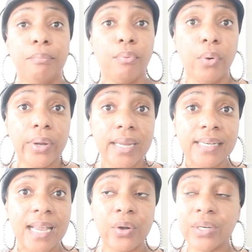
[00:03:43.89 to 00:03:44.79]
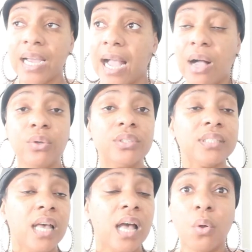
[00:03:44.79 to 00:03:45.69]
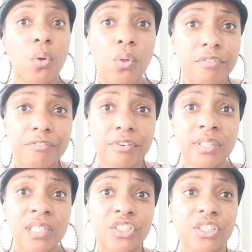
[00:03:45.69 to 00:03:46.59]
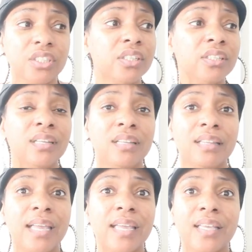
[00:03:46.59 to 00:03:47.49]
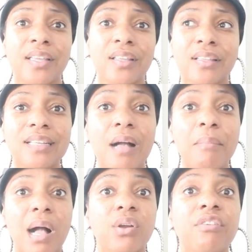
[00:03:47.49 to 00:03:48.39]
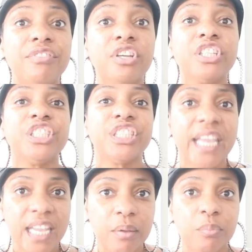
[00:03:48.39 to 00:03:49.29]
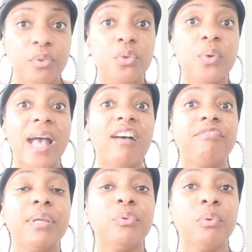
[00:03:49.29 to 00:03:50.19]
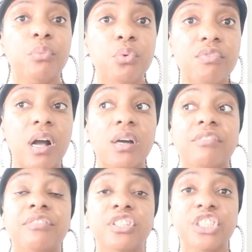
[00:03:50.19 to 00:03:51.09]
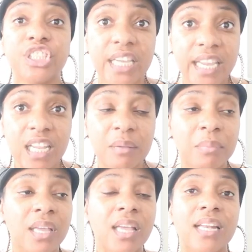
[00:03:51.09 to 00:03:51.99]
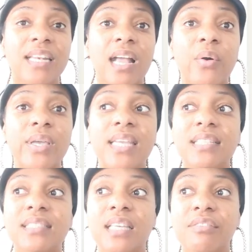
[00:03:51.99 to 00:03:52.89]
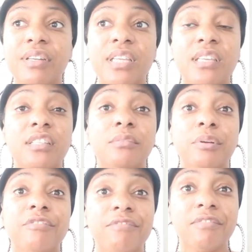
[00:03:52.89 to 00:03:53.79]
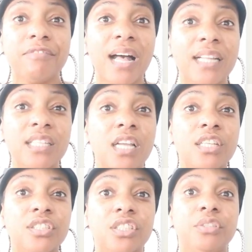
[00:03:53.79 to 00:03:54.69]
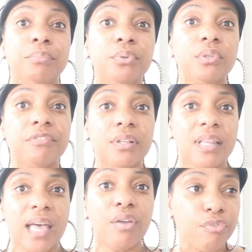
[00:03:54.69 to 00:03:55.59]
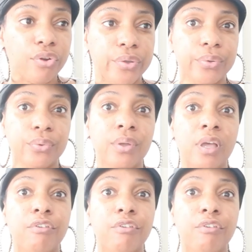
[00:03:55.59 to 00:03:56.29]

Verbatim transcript: broken down house, whole furniture. Like, come out of your shame. You have been removed out of your shame. Now he has given, he provide such beautiful life for you,